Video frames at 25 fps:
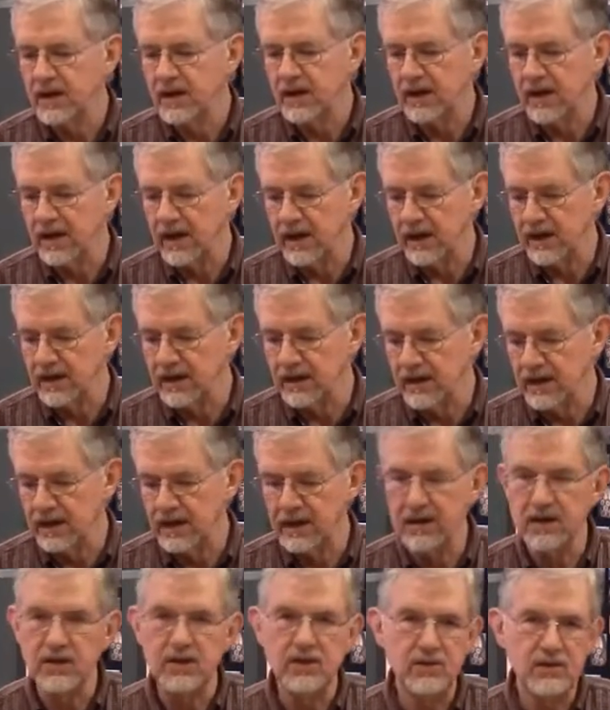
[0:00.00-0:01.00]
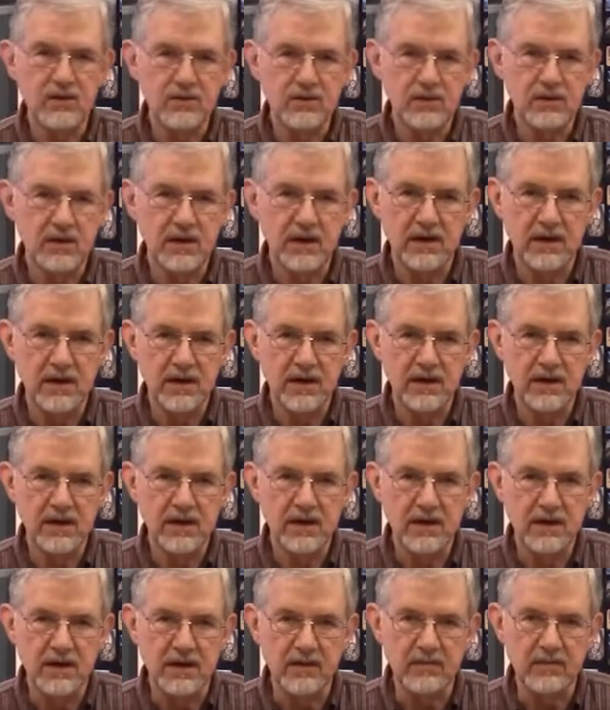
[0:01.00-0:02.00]
and you and I
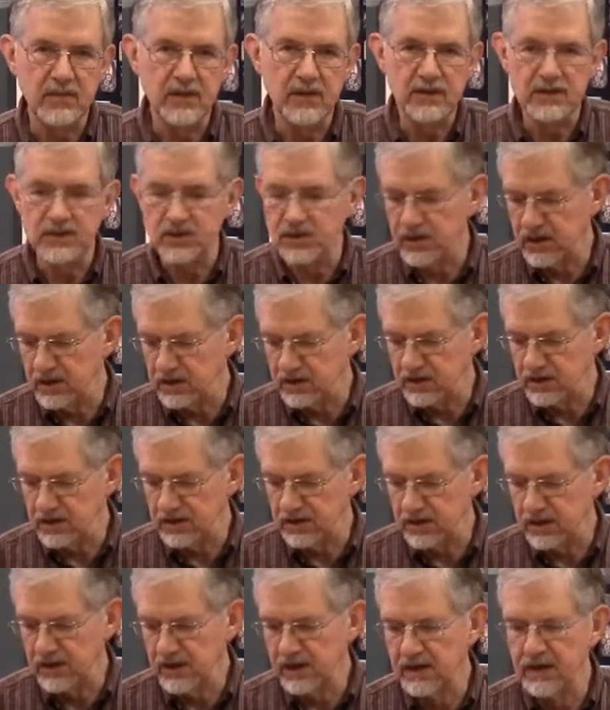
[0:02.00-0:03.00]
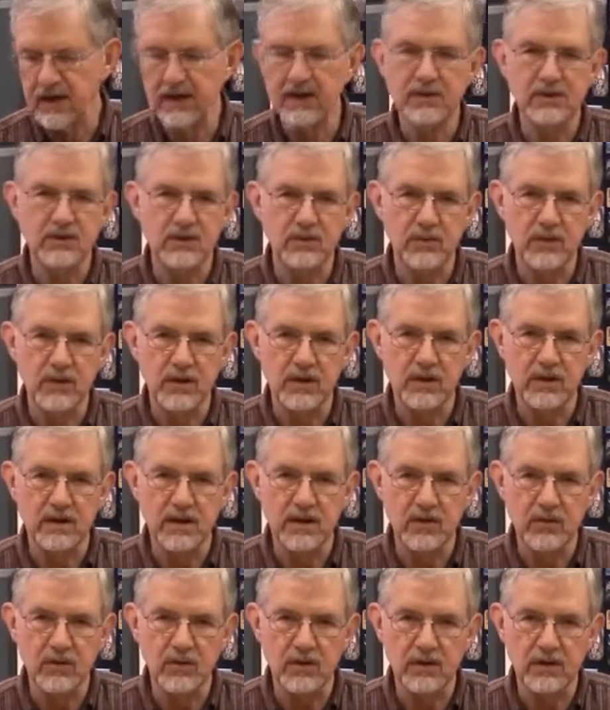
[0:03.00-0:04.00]
can be the judges as to whether
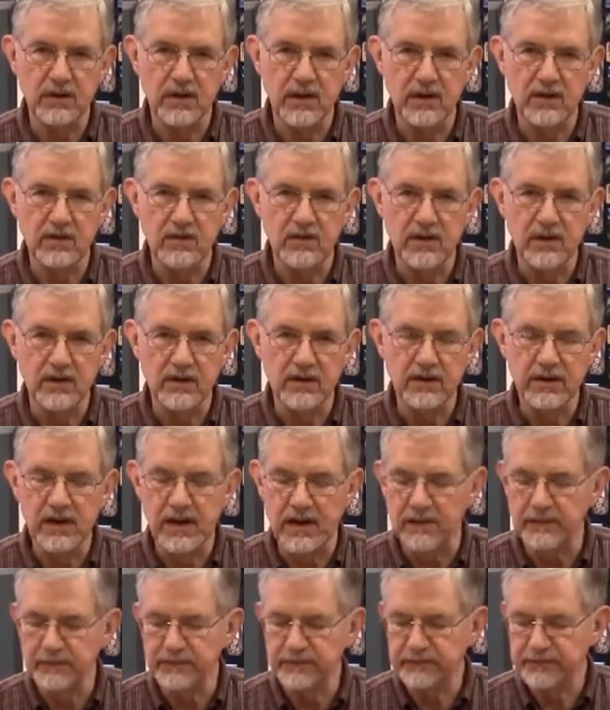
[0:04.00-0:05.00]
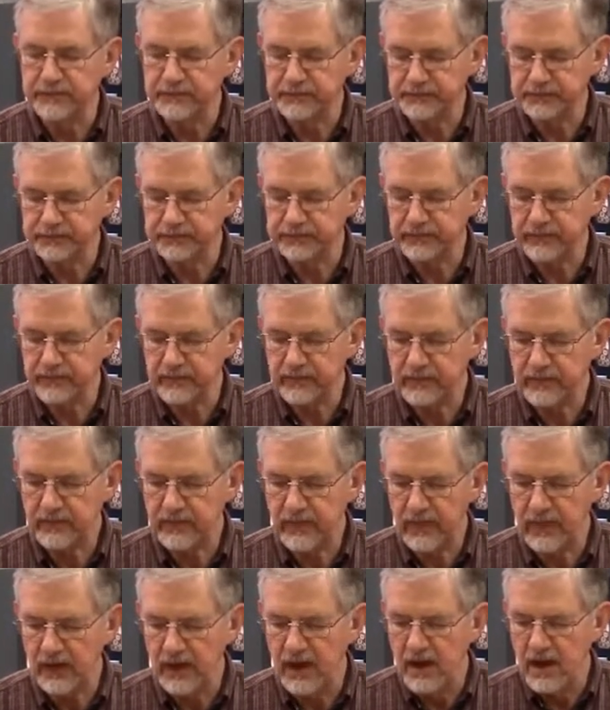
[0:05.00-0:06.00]
that worked out well or not.
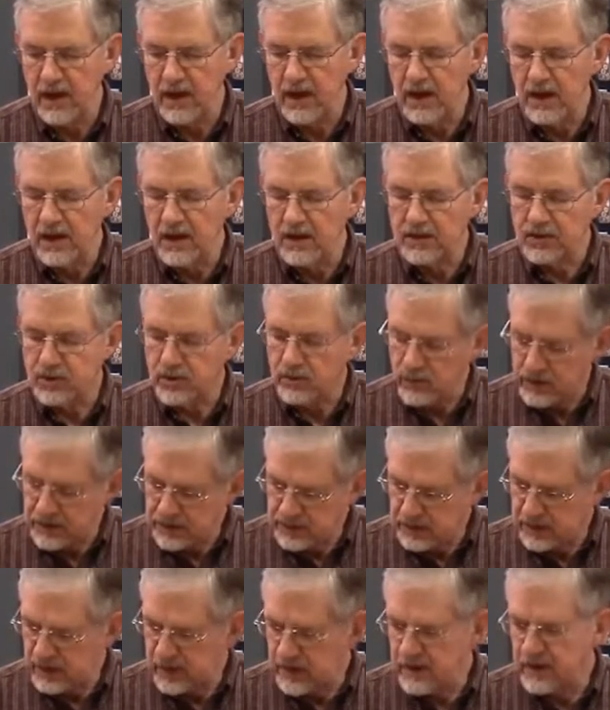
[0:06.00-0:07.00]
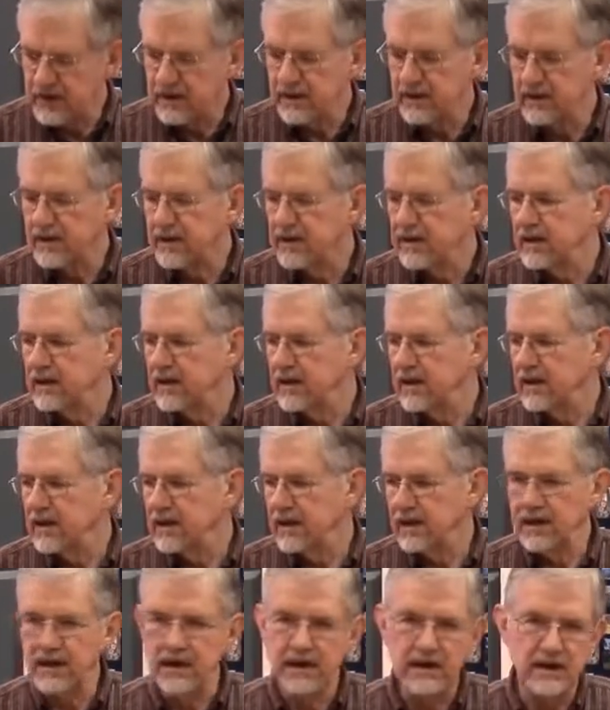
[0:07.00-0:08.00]
So once again,
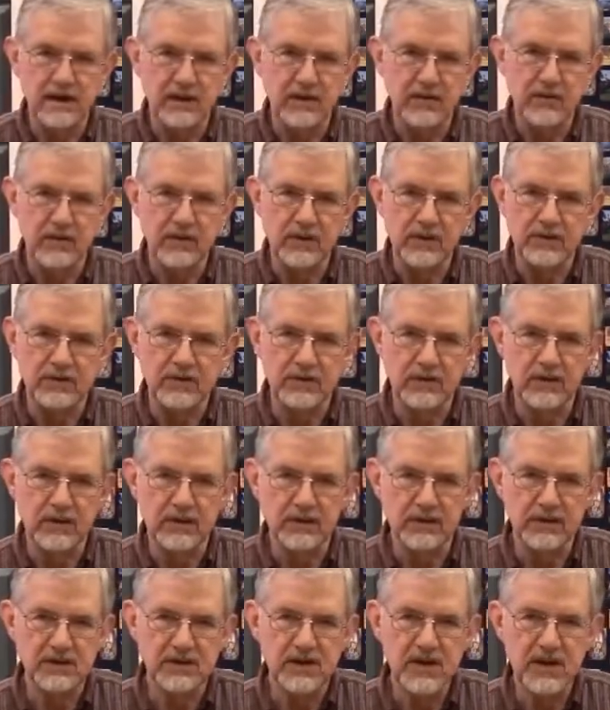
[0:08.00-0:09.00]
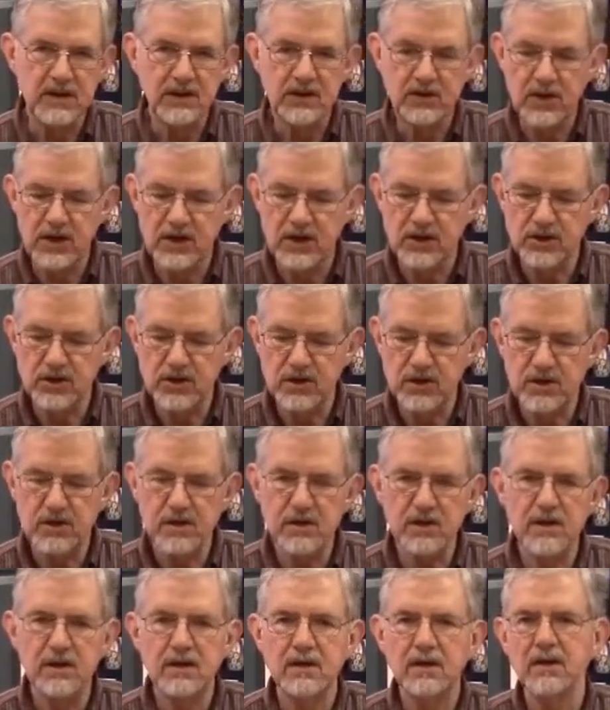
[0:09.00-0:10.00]
we'll do a little scene change
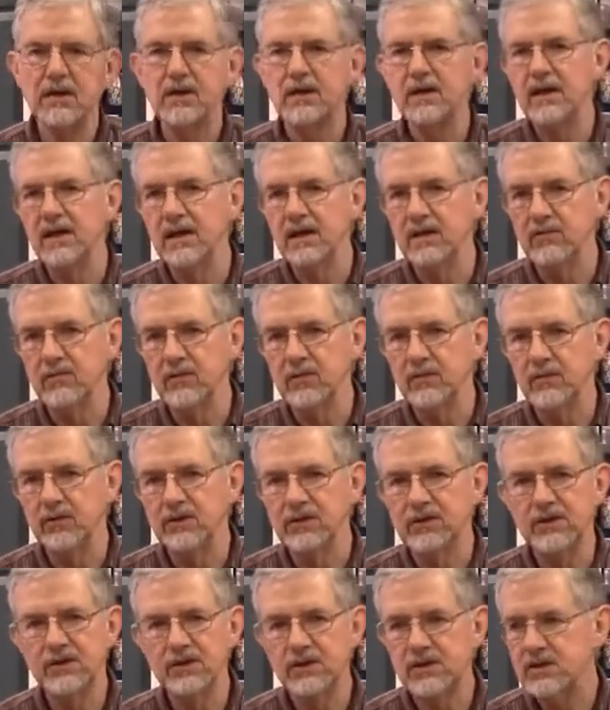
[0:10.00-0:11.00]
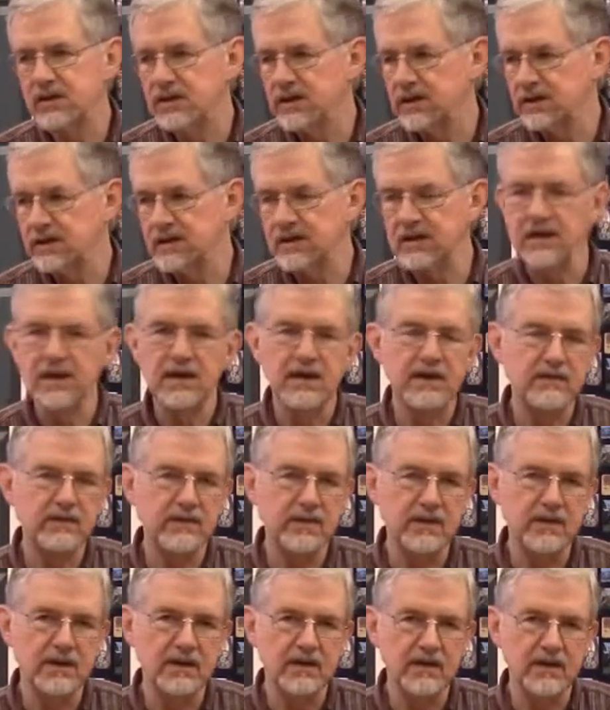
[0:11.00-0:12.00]
here, and we'll put these cookies in the
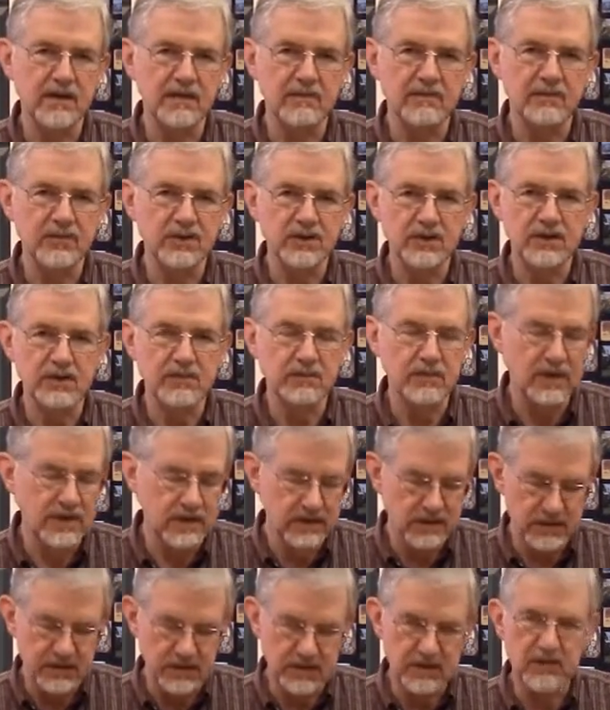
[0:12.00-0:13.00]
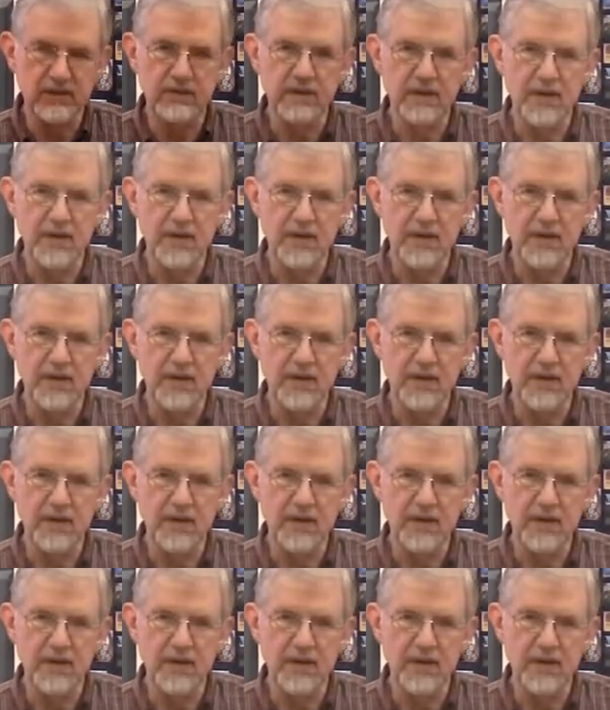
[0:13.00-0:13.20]
oven and give them 6 minutes and see what